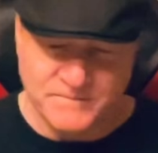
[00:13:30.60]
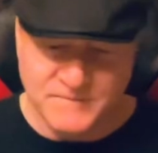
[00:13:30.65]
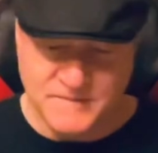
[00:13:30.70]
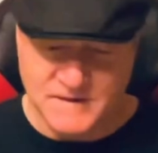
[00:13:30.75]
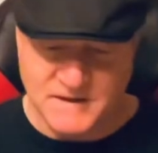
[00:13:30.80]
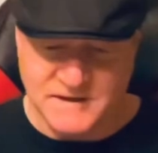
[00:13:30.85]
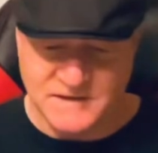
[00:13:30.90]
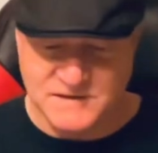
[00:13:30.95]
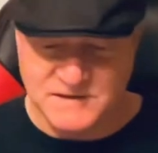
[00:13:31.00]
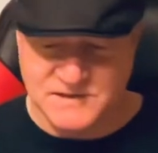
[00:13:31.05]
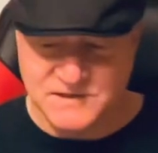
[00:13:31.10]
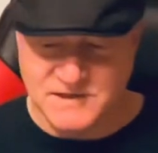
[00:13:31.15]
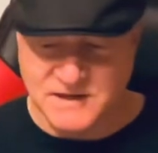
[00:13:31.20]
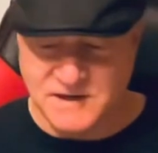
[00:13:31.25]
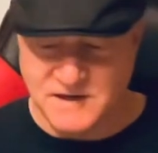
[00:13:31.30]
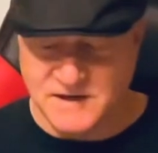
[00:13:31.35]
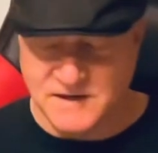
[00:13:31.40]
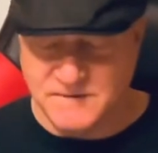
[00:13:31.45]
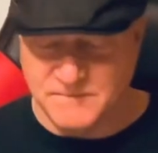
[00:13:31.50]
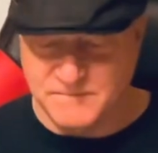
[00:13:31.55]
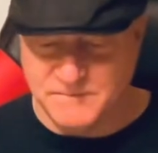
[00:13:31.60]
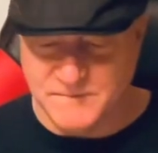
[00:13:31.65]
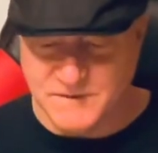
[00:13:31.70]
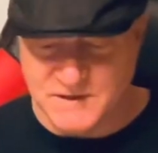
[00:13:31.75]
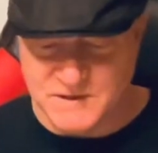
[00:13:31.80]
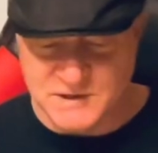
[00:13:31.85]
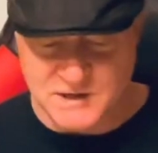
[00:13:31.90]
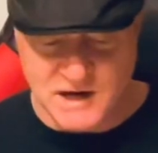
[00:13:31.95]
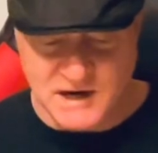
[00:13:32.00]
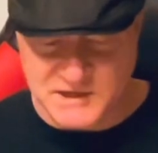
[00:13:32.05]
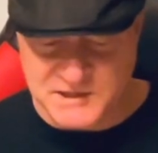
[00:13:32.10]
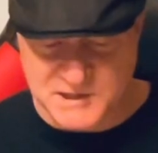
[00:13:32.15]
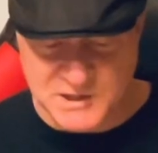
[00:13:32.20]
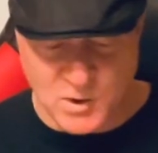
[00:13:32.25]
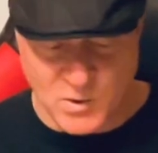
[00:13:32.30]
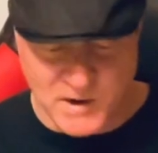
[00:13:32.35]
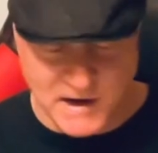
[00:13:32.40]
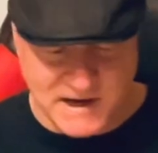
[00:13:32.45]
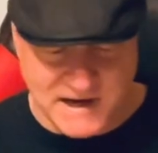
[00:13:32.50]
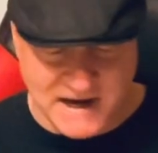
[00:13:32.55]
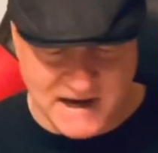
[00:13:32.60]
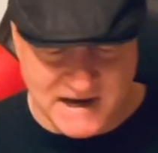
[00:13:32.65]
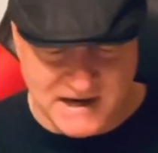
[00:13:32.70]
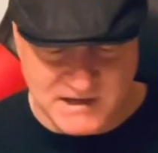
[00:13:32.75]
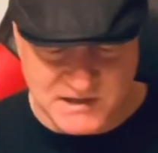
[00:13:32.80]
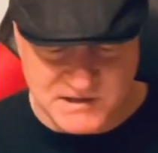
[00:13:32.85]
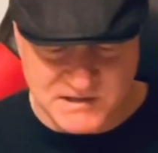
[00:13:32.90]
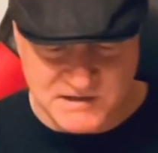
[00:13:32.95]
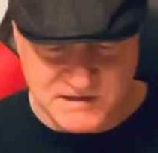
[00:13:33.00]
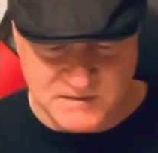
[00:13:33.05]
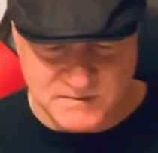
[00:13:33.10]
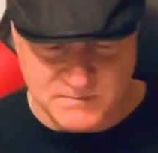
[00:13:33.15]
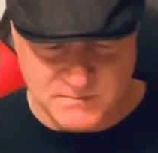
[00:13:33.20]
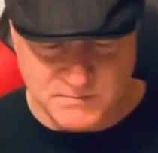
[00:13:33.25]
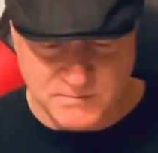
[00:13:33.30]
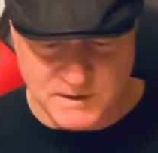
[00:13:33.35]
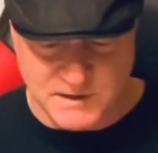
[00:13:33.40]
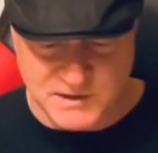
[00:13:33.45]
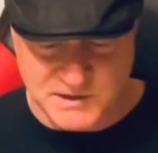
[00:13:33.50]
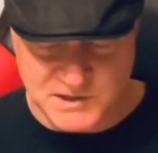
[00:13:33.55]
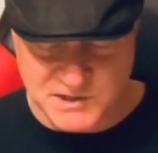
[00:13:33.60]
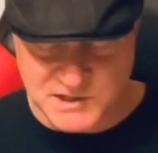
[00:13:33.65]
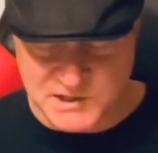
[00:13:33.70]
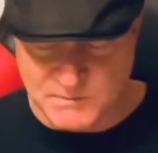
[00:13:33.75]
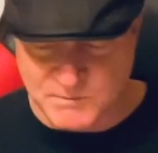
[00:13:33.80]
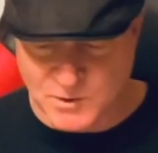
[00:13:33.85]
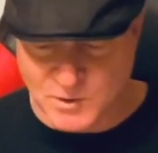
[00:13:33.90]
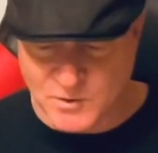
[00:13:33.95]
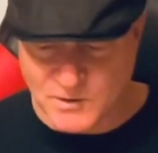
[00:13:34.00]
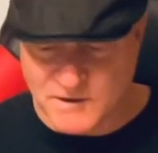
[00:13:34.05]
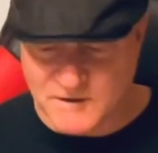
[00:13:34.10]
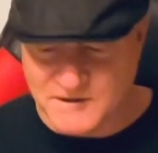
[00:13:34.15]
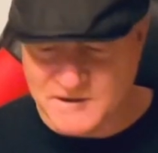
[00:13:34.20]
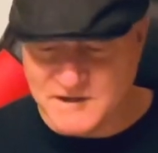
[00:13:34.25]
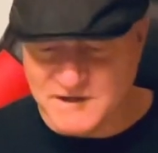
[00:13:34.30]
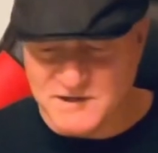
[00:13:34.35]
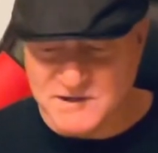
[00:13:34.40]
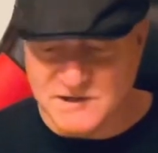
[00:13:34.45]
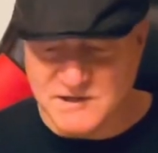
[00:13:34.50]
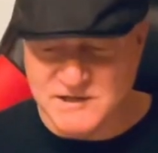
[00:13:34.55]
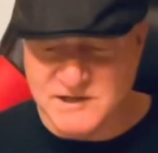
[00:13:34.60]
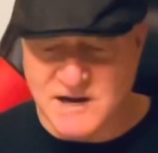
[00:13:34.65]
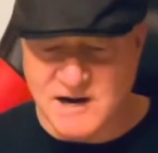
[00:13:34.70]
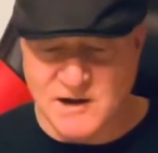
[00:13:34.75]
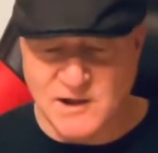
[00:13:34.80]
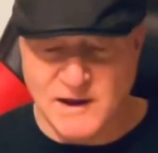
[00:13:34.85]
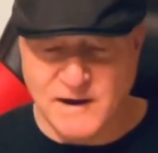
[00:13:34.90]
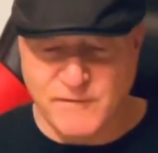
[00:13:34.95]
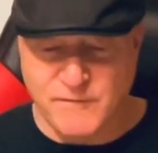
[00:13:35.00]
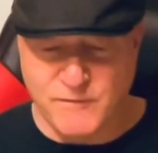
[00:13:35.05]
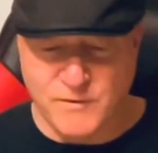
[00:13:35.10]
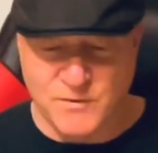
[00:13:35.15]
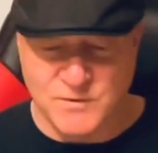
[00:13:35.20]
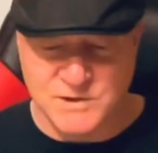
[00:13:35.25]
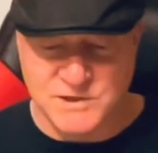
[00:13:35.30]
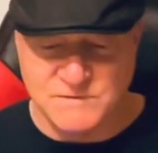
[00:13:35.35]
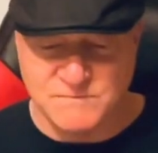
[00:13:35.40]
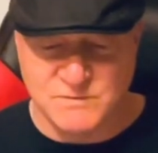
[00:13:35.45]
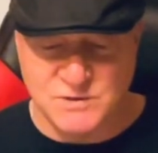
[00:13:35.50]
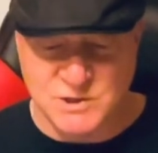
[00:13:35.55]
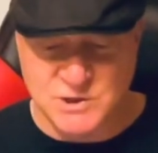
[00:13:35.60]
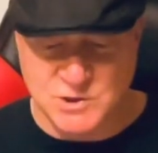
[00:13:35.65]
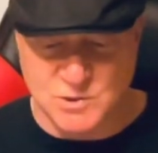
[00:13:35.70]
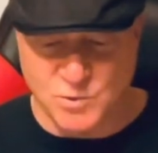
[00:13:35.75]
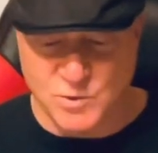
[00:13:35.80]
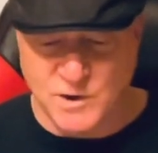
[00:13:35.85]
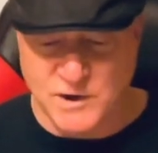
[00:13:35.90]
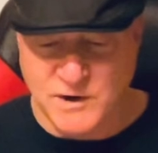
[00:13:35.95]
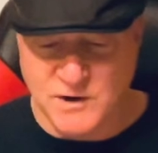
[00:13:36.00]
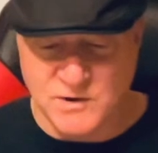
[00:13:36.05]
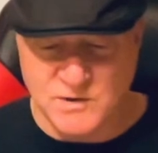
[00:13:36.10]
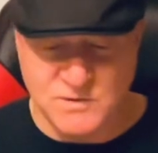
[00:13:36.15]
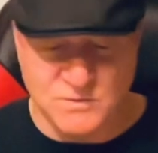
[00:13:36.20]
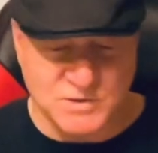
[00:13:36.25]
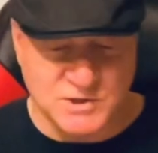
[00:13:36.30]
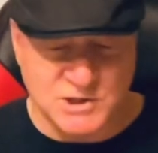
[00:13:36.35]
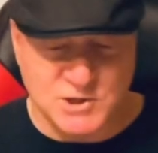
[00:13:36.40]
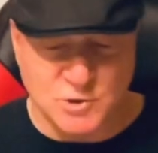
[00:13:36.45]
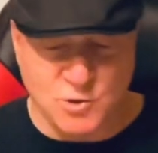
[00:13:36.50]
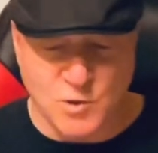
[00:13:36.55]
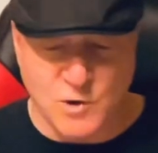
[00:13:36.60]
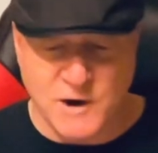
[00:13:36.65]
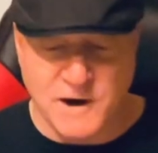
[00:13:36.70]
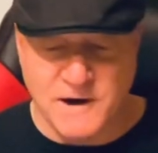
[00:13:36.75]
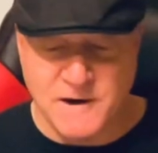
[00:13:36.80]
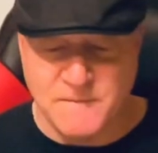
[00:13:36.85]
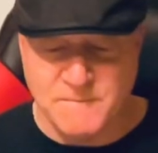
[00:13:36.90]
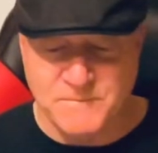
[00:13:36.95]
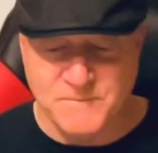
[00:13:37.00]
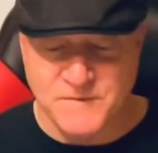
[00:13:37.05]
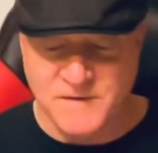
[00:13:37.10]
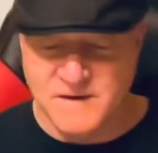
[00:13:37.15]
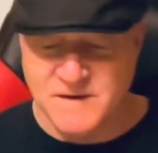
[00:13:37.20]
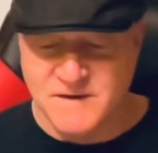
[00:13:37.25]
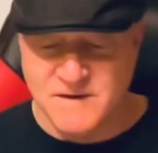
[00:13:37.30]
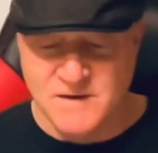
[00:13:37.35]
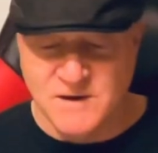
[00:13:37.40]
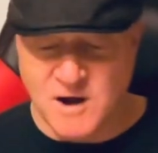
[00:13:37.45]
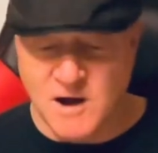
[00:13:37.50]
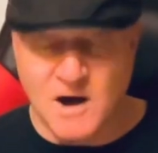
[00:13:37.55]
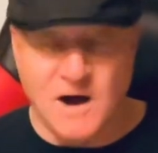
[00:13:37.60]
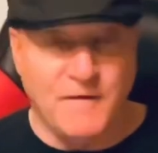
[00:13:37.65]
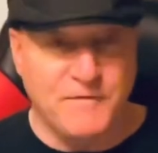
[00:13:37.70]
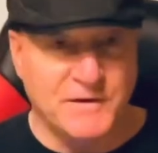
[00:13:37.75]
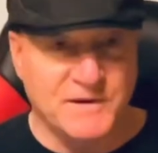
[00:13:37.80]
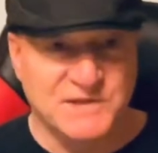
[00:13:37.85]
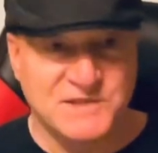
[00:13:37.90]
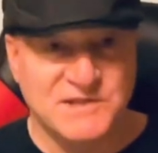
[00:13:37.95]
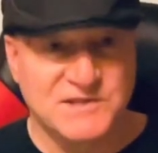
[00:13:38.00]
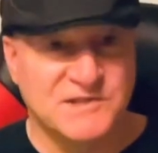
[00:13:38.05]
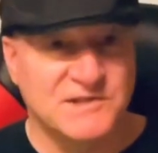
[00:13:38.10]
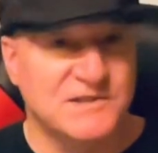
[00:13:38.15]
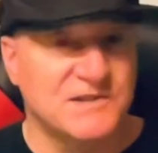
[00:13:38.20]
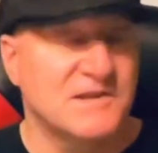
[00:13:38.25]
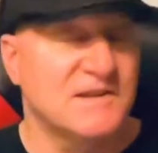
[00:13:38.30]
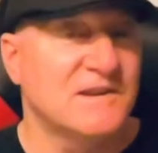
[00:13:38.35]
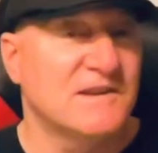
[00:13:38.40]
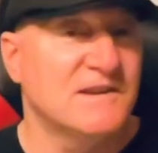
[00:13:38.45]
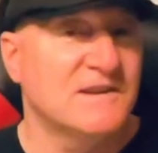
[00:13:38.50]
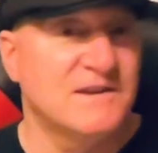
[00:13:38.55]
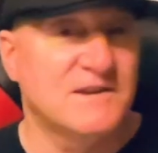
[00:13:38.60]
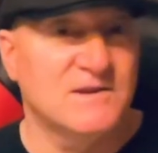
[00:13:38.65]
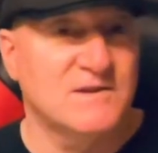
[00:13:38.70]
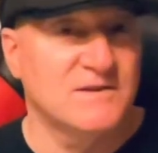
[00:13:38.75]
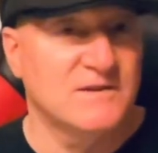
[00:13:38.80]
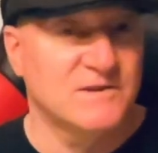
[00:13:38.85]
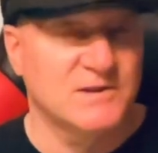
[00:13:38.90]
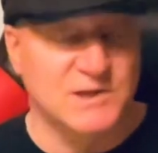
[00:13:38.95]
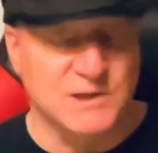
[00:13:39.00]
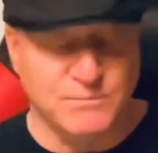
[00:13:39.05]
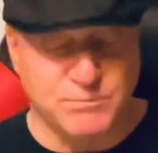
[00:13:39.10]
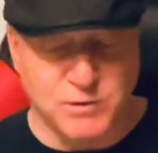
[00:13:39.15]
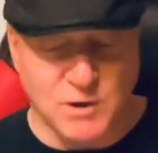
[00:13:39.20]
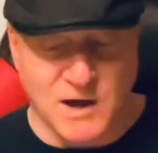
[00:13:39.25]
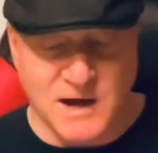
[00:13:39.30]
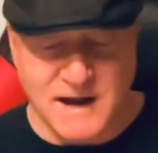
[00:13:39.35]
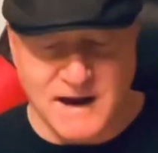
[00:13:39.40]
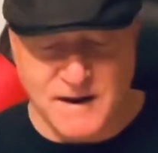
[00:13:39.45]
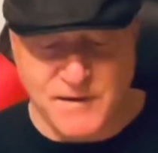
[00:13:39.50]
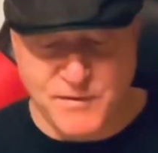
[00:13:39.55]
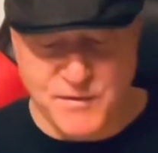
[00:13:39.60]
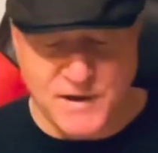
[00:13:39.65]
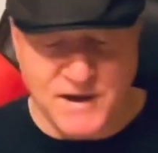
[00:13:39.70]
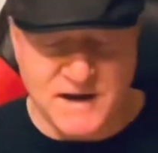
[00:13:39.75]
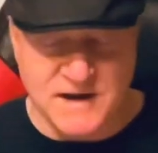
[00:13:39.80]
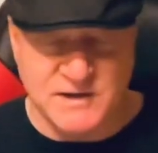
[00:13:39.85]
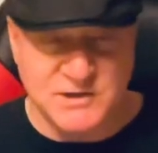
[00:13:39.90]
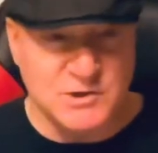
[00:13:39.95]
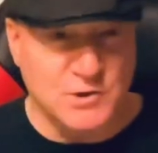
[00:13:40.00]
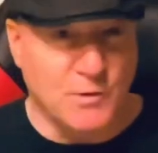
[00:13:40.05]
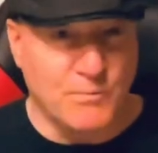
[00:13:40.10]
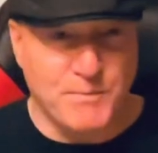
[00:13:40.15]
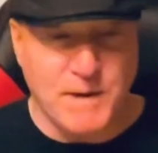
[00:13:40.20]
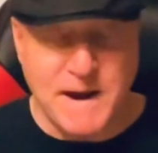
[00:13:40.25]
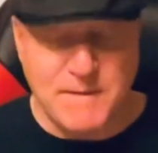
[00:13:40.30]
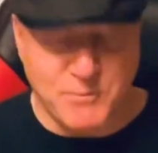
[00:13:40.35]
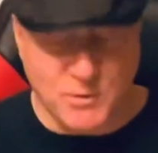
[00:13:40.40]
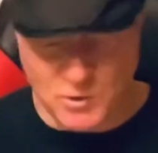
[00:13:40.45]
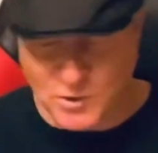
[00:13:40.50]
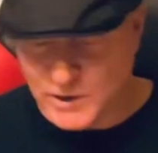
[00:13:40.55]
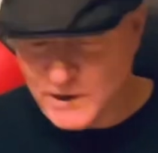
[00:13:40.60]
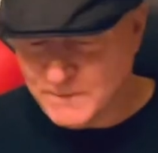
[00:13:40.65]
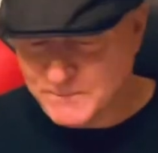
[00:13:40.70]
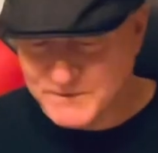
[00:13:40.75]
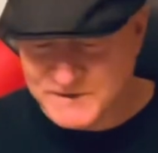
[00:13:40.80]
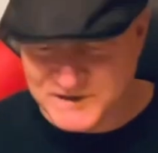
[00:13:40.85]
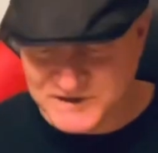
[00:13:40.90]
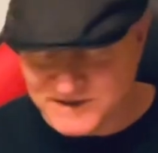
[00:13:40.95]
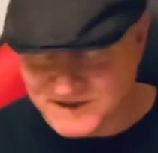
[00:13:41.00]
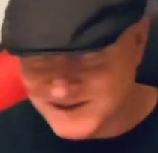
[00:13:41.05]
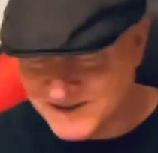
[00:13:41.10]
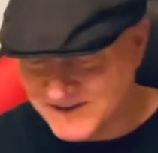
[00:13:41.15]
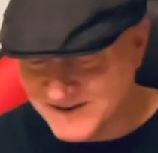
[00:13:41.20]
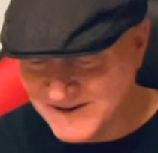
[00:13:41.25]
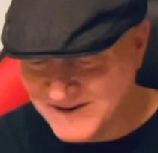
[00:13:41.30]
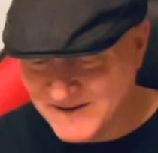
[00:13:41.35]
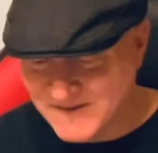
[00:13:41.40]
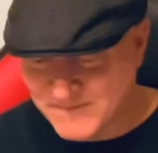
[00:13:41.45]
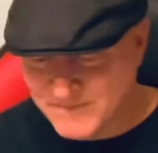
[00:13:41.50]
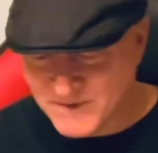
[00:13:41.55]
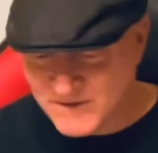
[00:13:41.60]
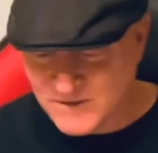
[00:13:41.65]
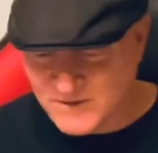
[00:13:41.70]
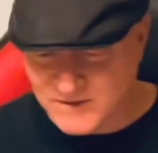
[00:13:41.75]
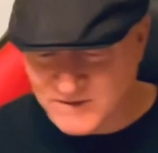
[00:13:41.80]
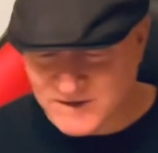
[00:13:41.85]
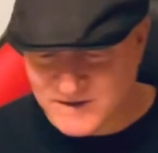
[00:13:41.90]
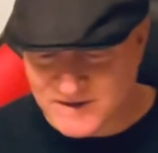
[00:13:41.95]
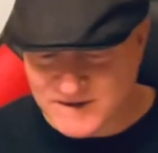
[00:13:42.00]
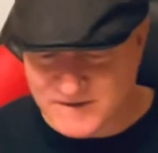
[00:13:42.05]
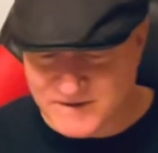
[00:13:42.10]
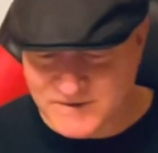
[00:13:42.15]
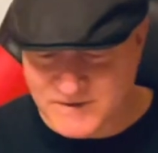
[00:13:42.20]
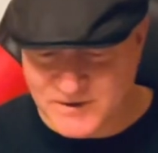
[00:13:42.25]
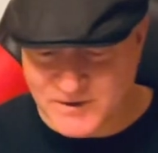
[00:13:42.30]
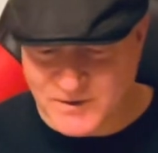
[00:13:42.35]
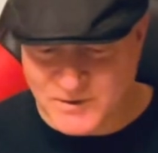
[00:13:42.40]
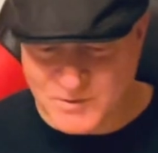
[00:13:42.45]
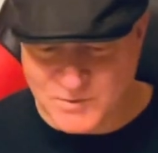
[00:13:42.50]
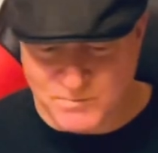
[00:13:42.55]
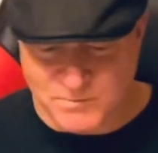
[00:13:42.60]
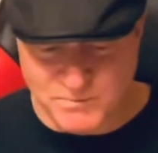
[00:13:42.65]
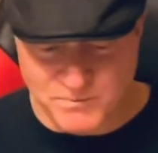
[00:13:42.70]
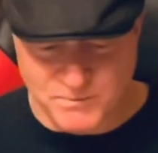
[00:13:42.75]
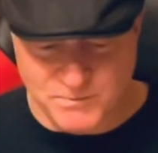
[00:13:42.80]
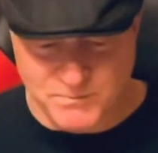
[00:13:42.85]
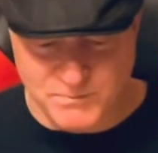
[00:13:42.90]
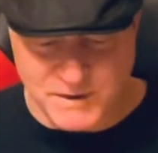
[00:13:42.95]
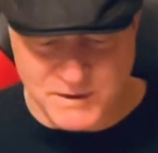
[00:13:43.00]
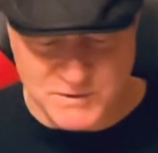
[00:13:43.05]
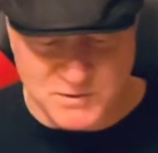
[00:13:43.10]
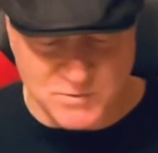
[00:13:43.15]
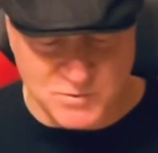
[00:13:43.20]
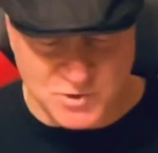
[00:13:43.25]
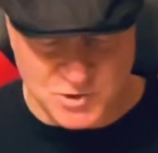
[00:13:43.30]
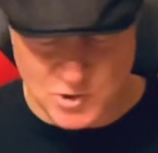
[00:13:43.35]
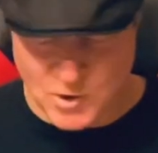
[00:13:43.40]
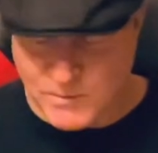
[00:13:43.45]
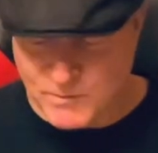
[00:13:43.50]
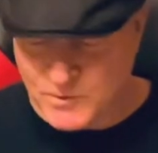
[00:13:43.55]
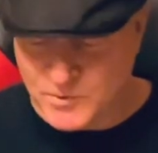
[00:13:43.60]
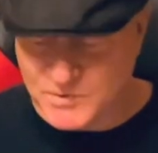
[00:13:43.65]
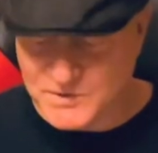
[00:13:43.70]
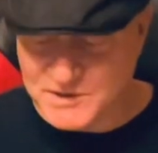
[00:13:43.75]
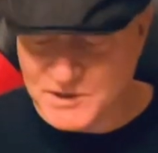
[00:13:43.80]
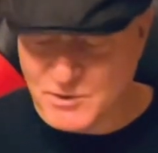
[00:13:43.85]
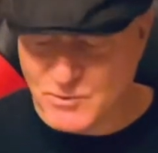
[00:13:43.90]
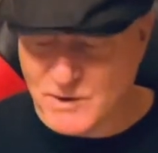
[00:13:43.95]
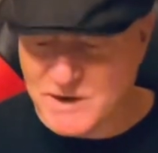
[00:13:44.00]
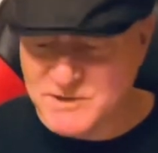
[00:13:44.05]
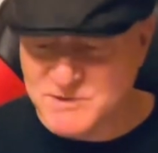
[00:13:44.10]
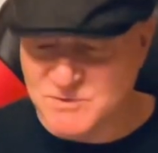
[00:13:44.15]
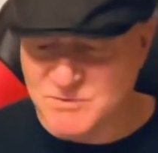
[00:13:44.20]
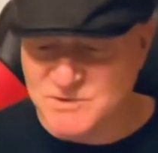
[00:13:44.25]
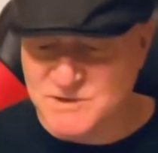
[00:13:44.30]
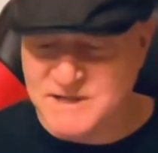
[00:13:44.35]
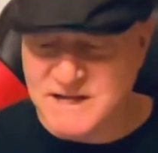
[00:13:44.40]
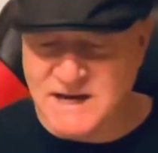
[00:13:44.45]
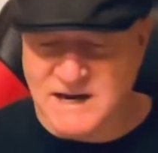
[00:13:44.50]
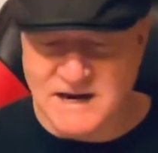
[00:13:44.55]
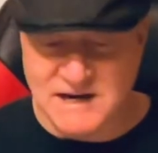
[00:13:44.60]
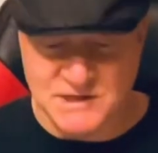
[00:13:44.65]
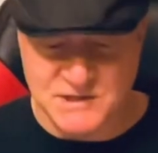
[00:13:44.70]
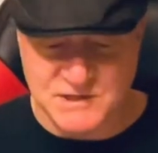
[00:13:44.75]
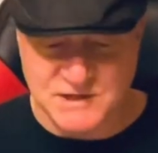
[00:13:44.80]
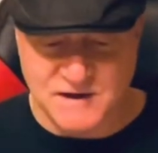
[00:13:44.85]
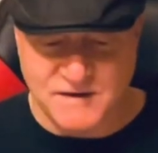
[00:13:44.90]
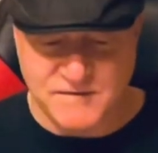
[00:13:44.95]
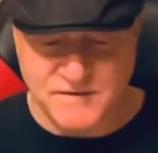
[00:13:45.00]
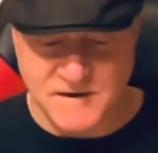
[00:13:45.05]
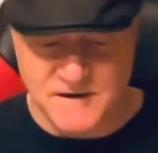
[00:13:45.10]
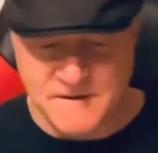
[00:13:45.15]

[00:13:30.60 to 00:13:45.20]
It's not a sewing case, but it's similar. It's kind of like for sorting or storing office supply things, you know, paper clips and you know, pencil sharpeners and erasers and that kind of stuff.